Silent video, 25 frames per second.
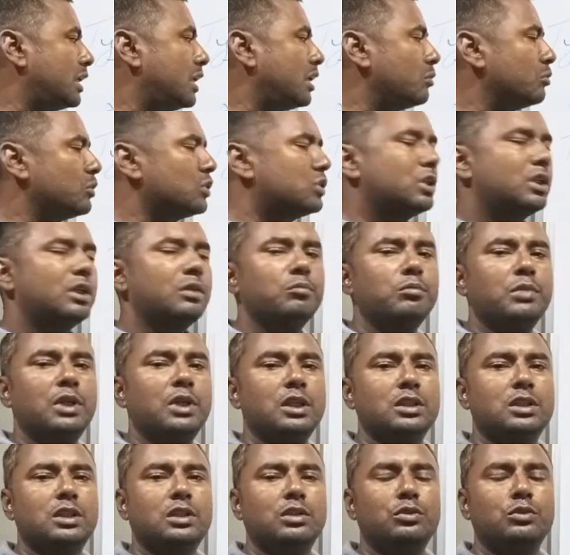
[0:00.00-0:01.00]
but
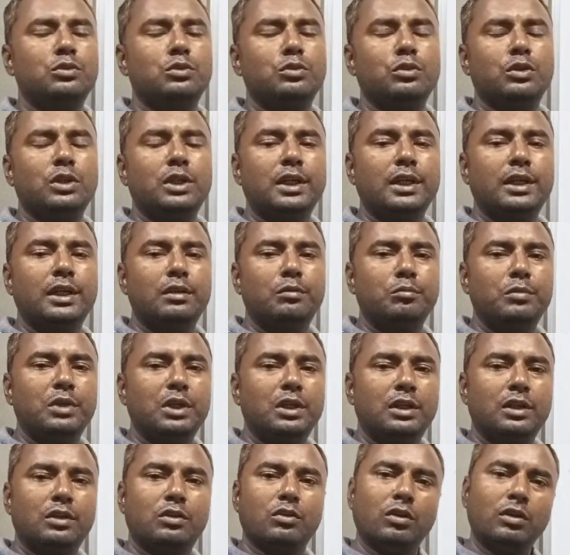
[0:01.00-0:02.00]
thermosetting plastics do not
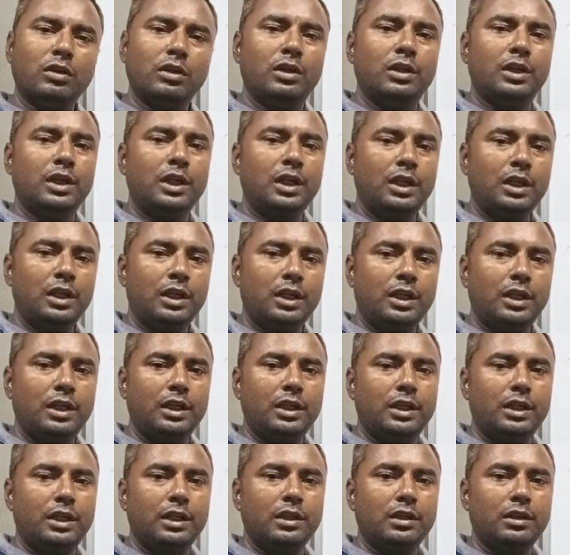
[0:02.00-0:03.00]
get melted on
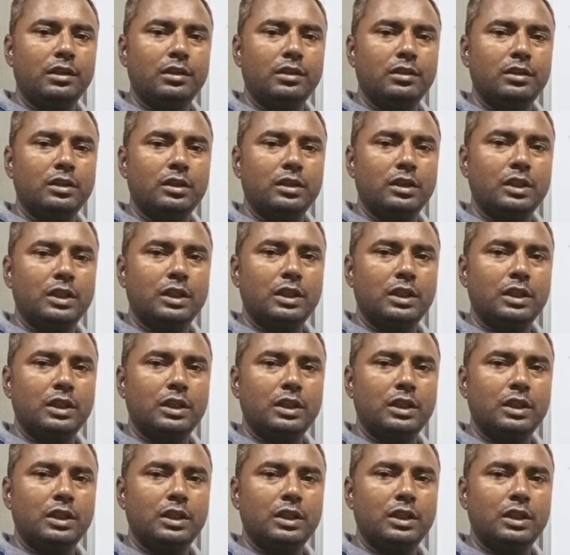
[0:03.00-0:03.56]
heating.